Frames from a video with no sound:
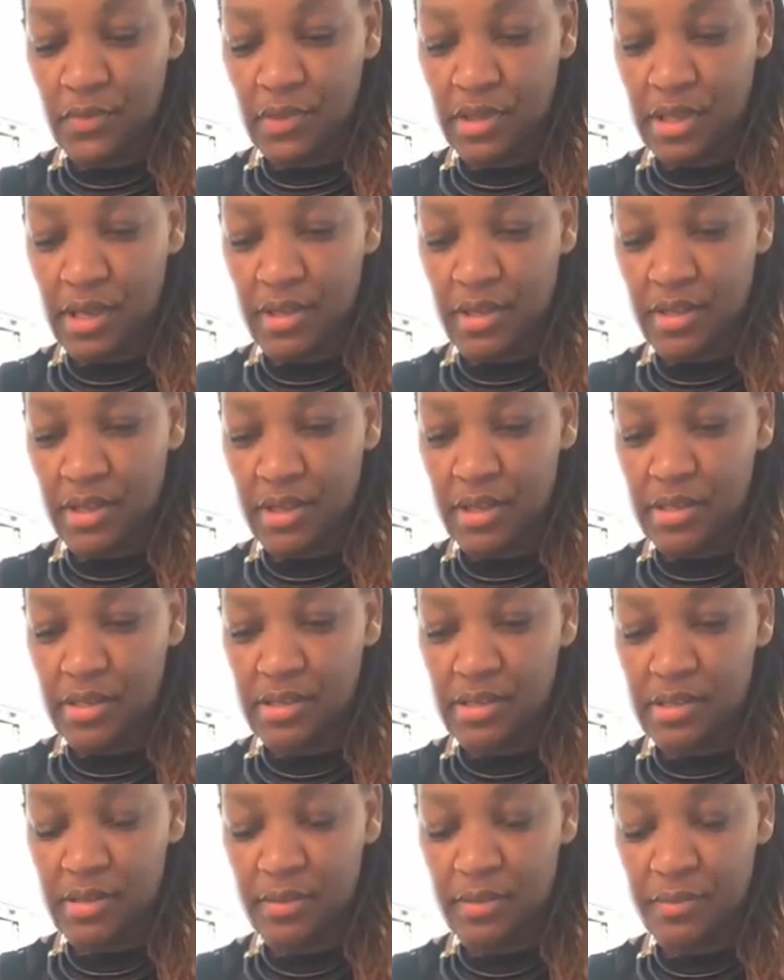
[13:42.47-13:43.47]
like
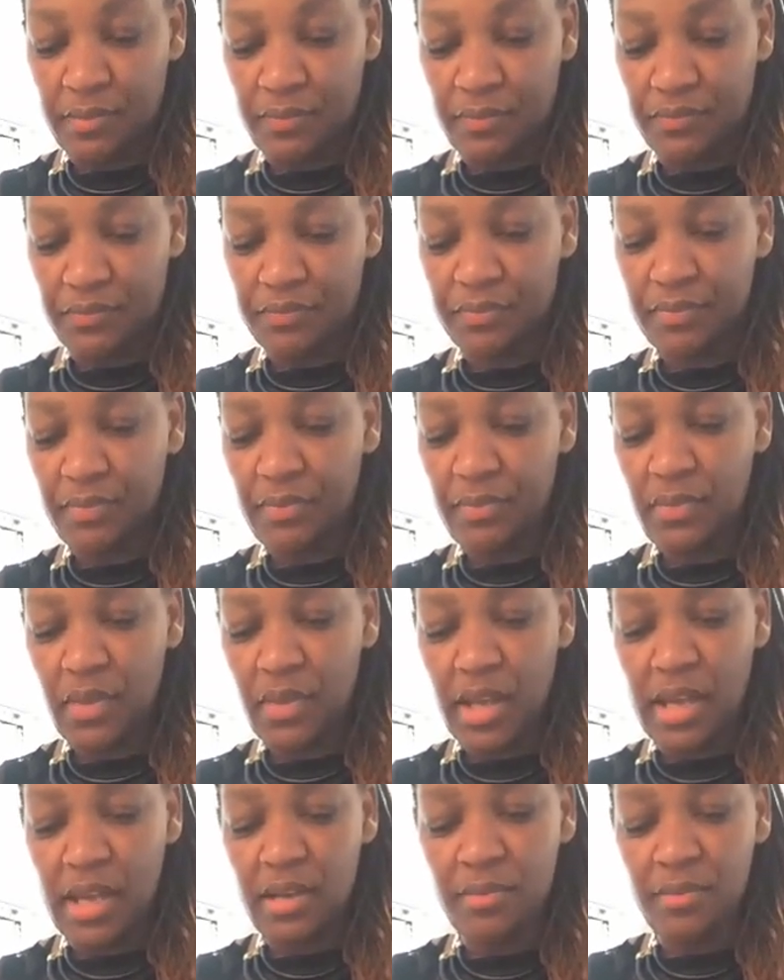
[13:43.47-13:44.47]
this,
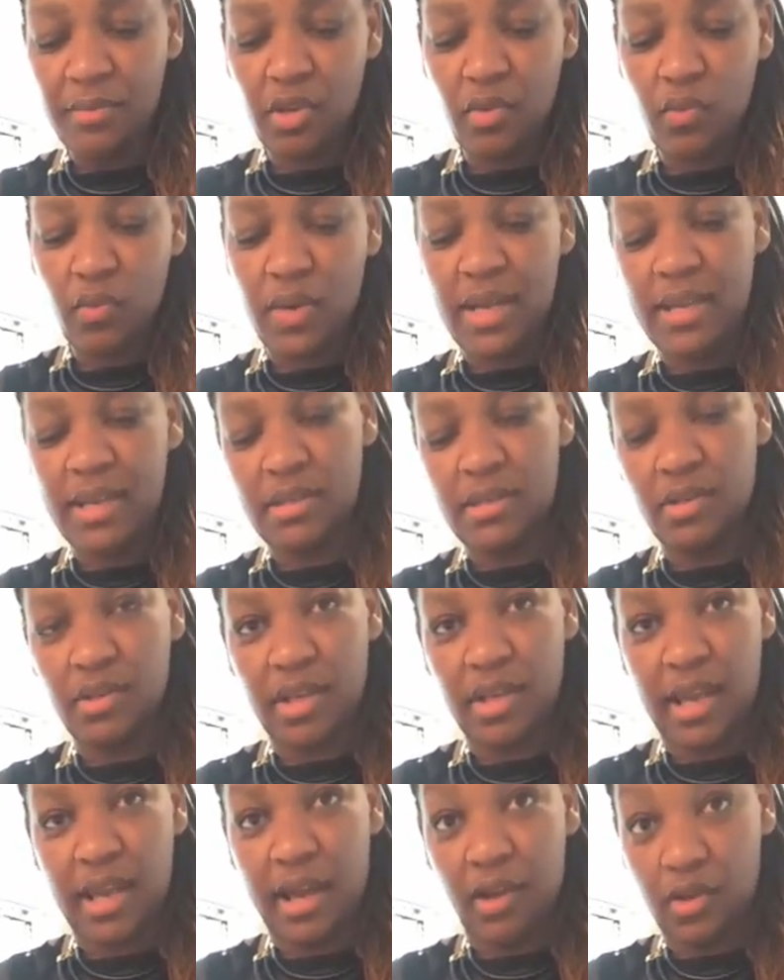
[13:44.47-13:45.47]
and I'm going to wait until
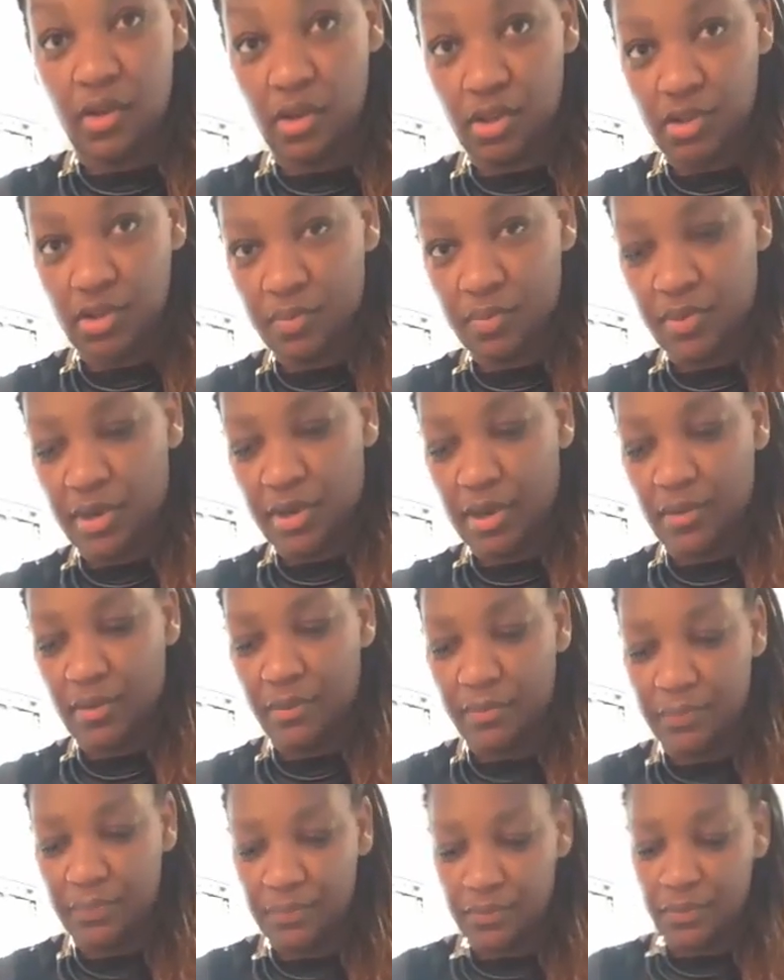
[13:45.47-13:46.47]
they get golden brown.
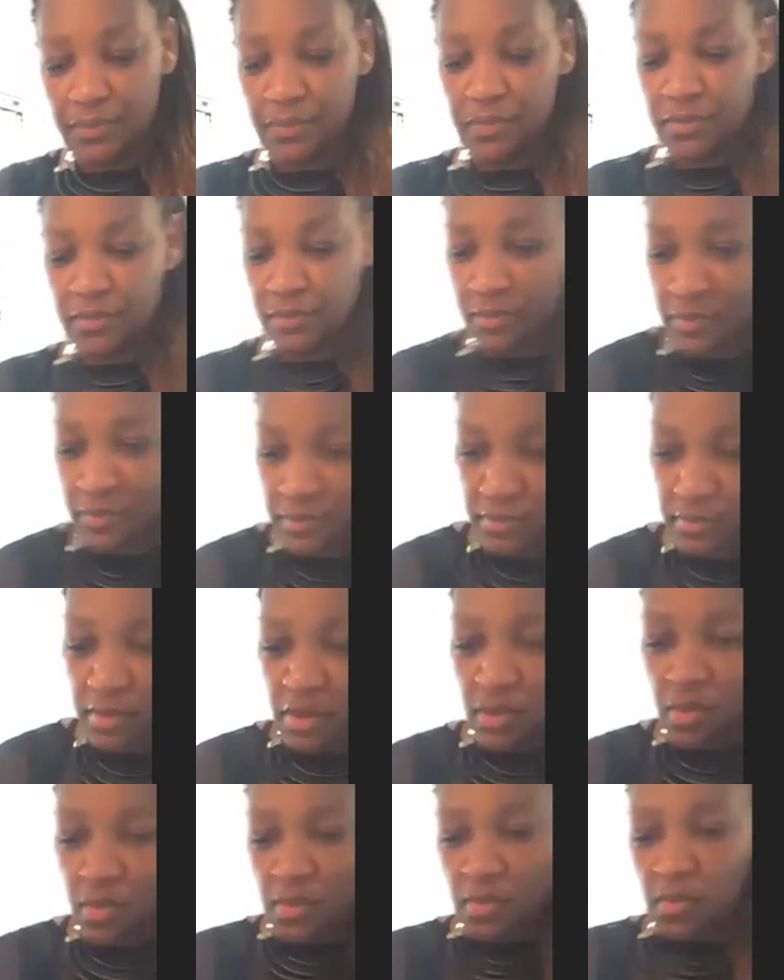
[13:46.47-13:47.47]

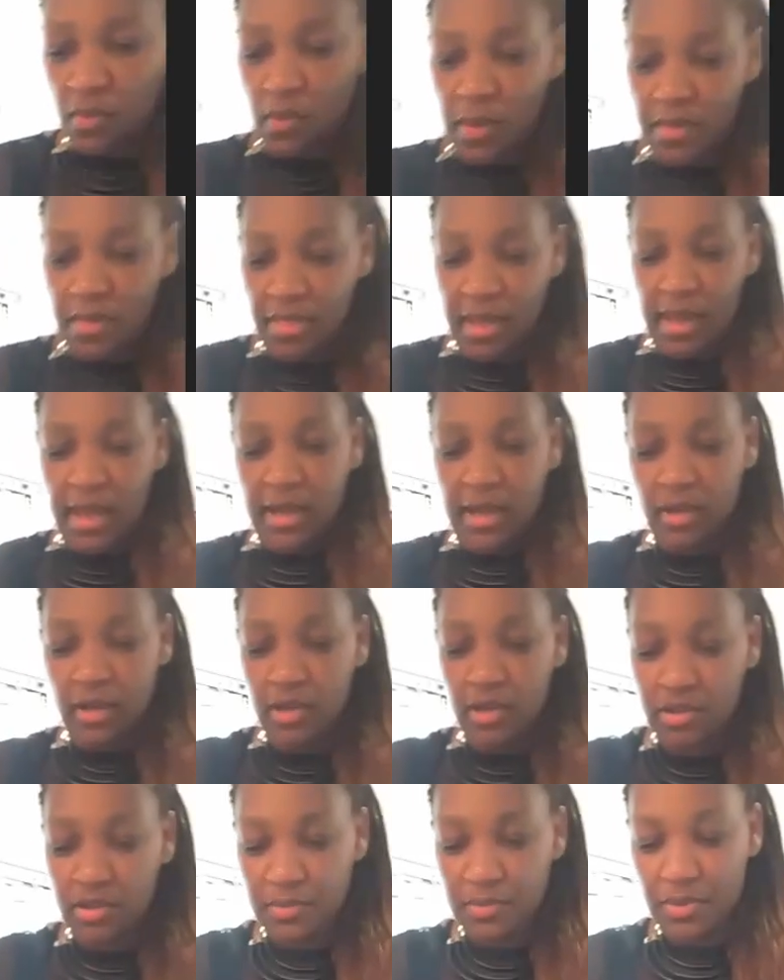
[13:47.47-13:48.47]
When they are
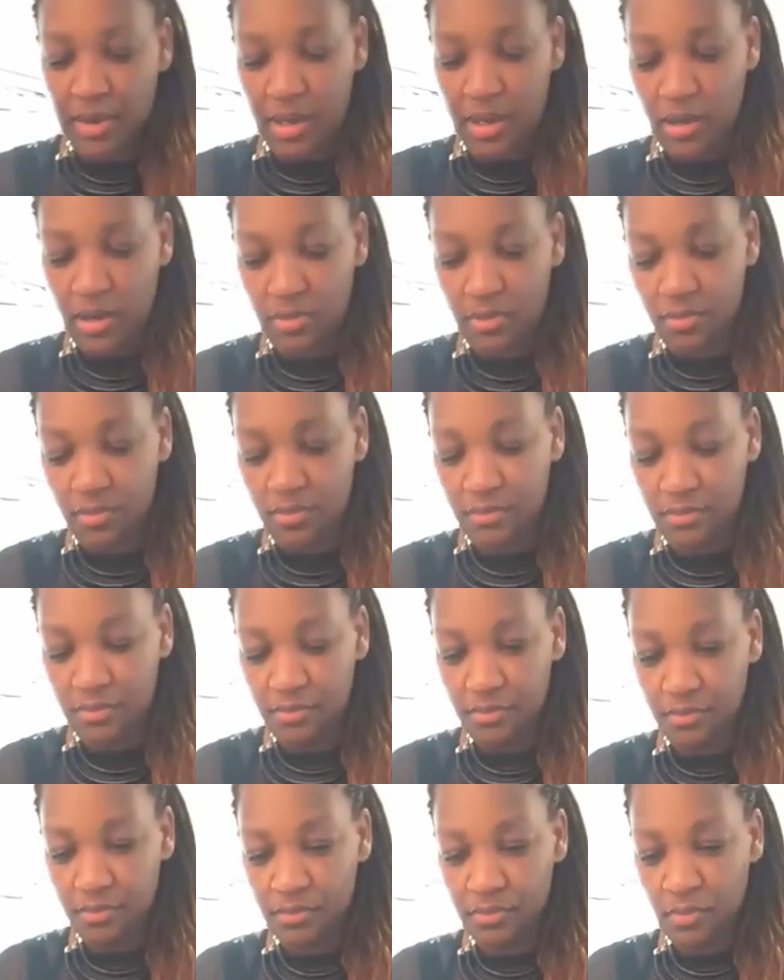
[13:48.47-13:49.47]
golden brown,
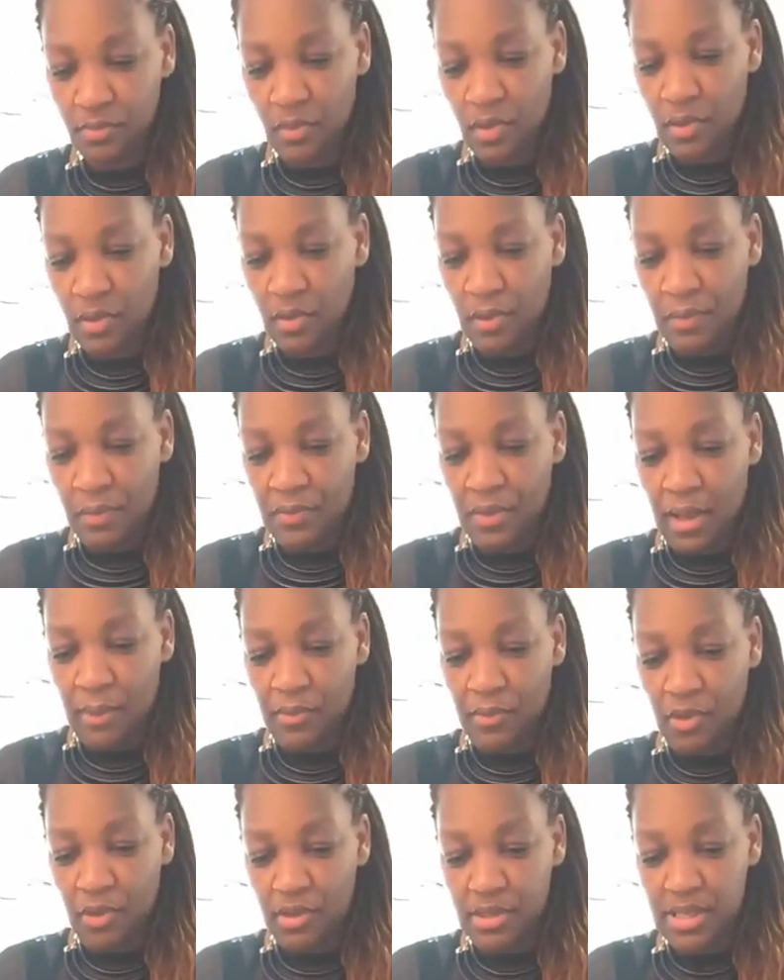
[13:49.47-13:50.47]

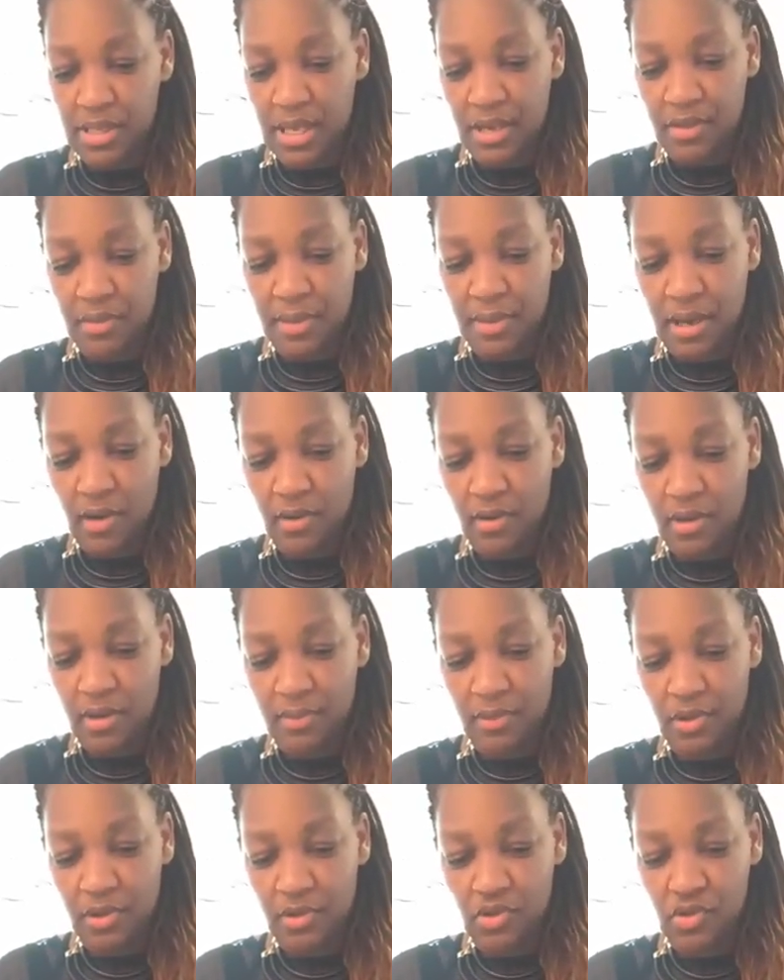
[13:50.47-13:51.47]
I'm going to take them out and
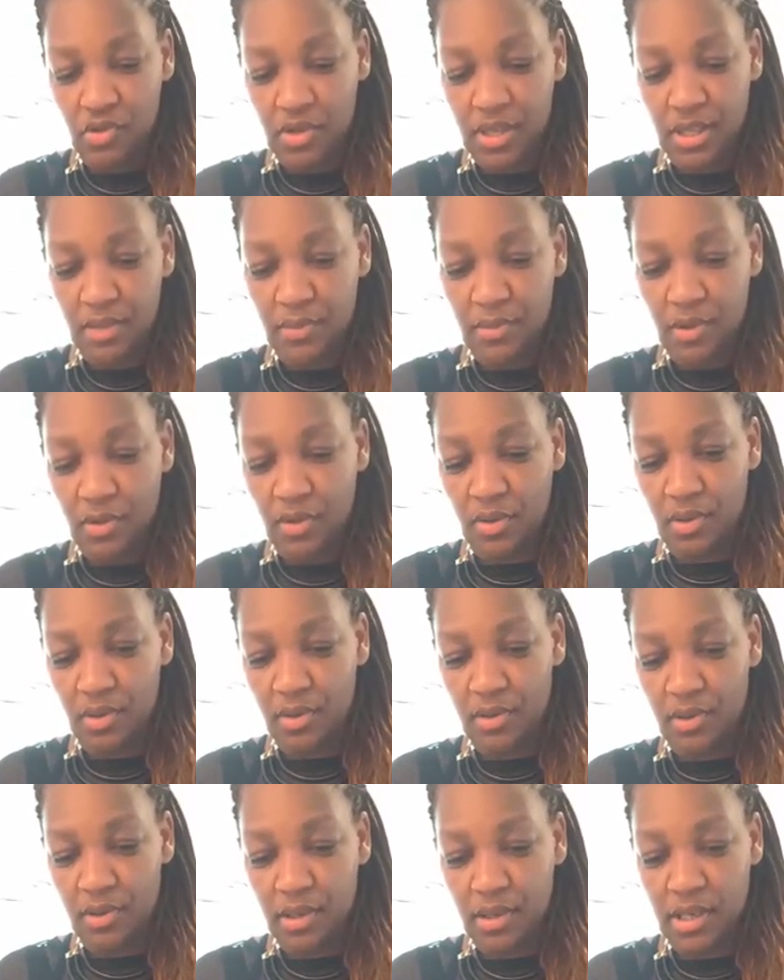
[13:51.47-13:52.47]
I'm going to drain them on
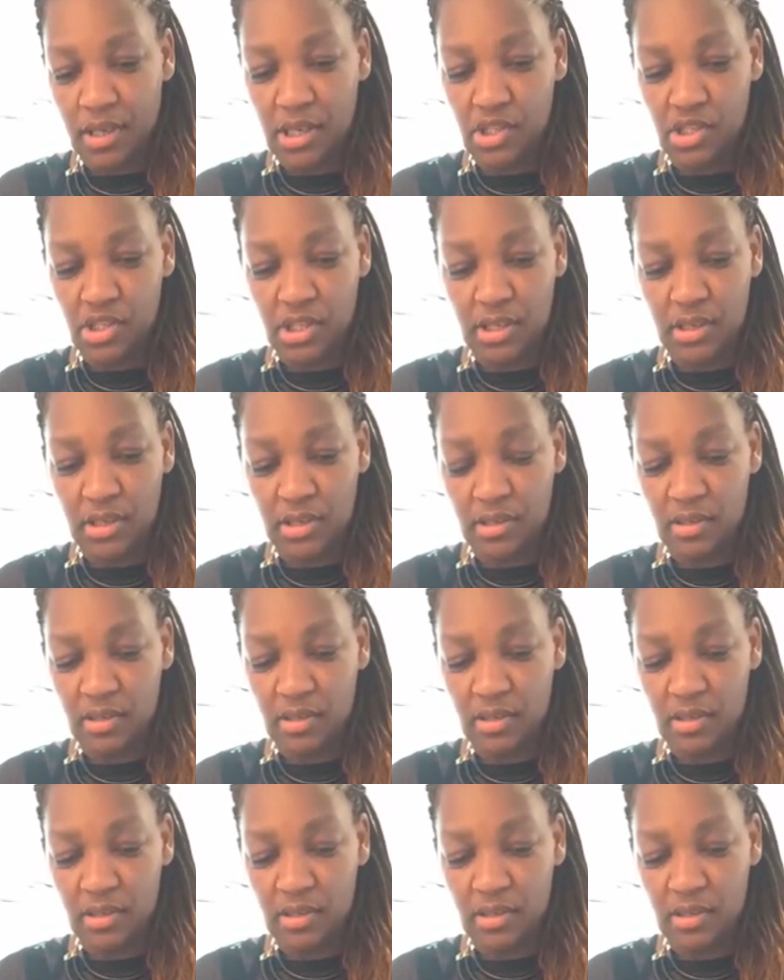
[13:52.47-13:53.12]
kitchen